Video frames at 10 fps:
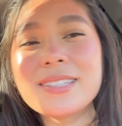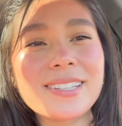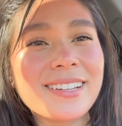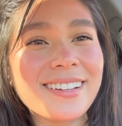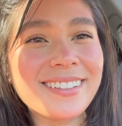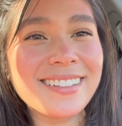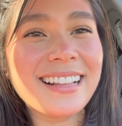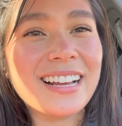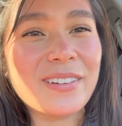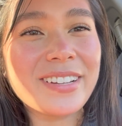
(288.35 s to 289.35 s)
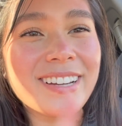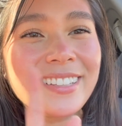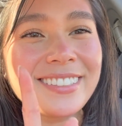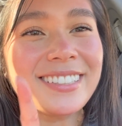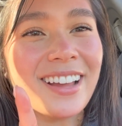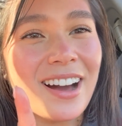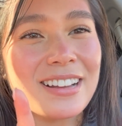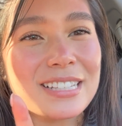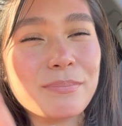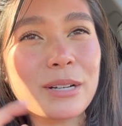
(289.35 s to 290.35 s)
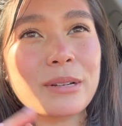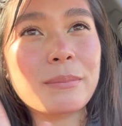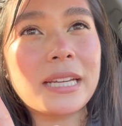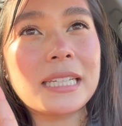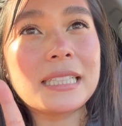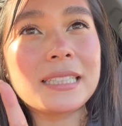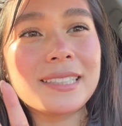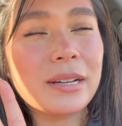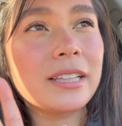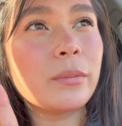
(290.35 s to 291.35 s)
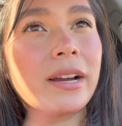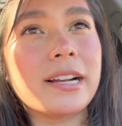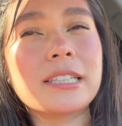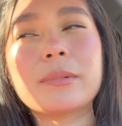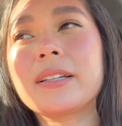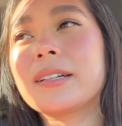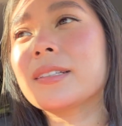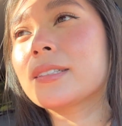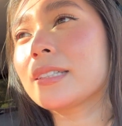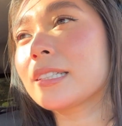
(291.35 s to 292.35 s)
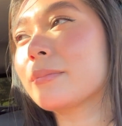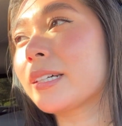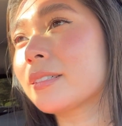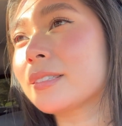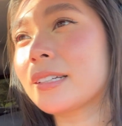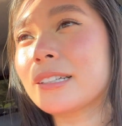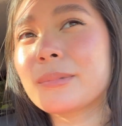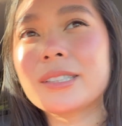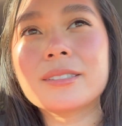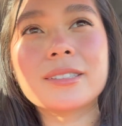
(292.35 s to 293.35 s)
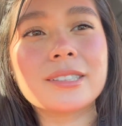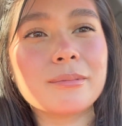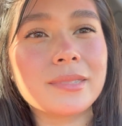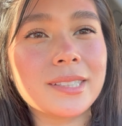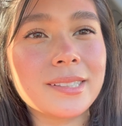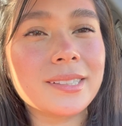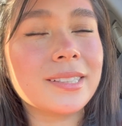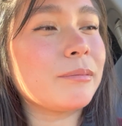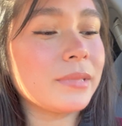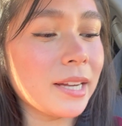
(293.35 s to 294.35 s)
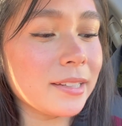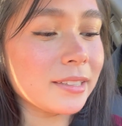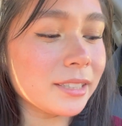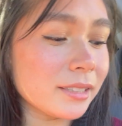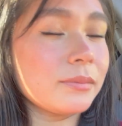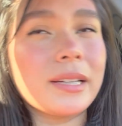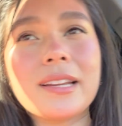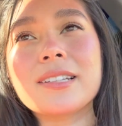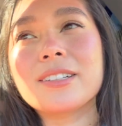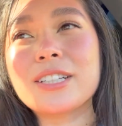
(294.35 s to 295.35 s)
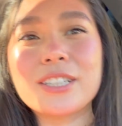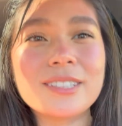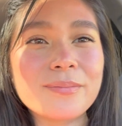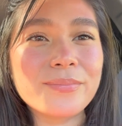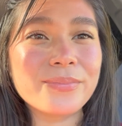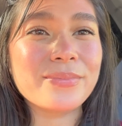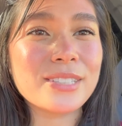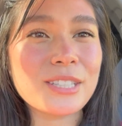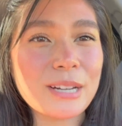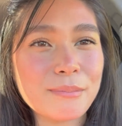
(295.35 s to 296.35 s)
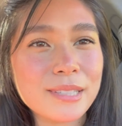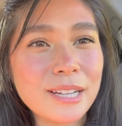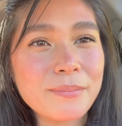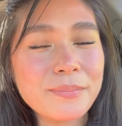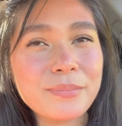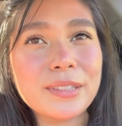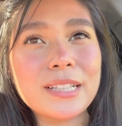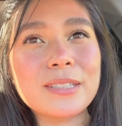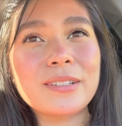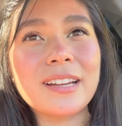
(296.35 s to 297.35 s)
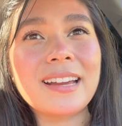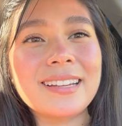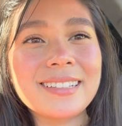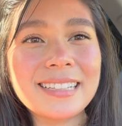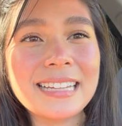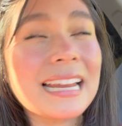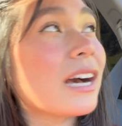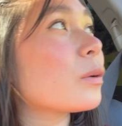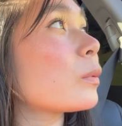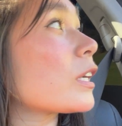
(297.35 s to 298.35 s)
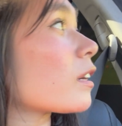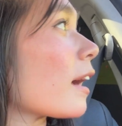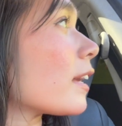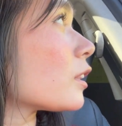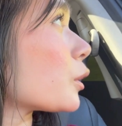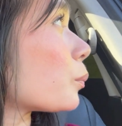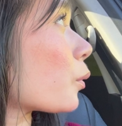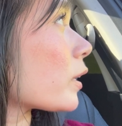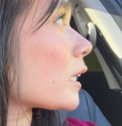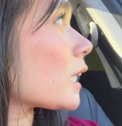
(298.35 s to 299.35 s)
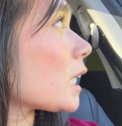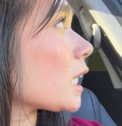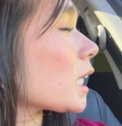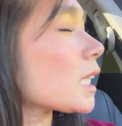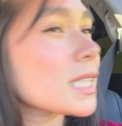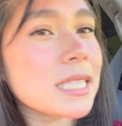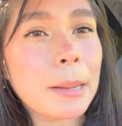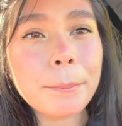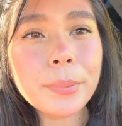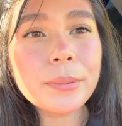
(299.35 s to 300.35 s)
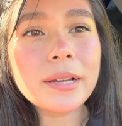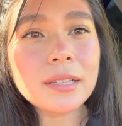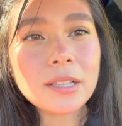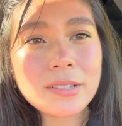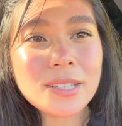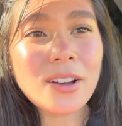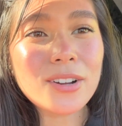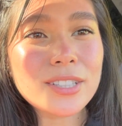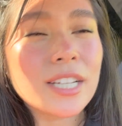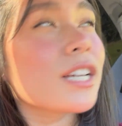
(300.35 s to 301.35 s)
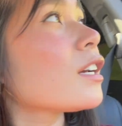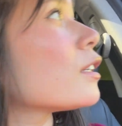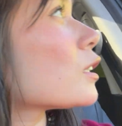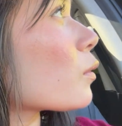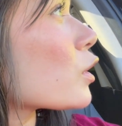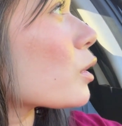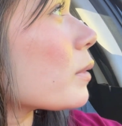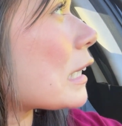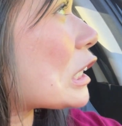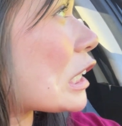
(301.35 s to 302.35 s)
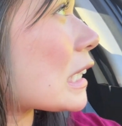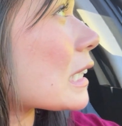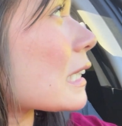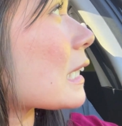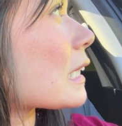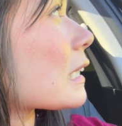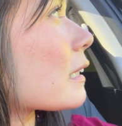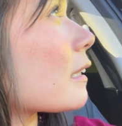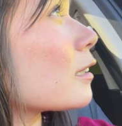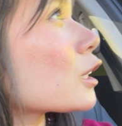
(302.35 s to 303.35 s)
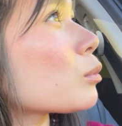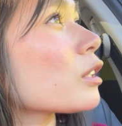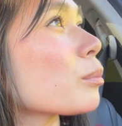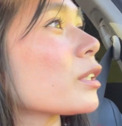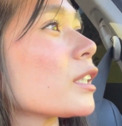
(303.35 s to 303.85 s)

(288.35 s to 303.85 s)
ago. We got a little lost, but we made it. I think we hiked about like 6 miles, 8 miles or something. I'm tired. My legs are scraped up, but that's okay. And now we are at the Boyden Temple, I think that was called. So it should be interesting. It looks really pretty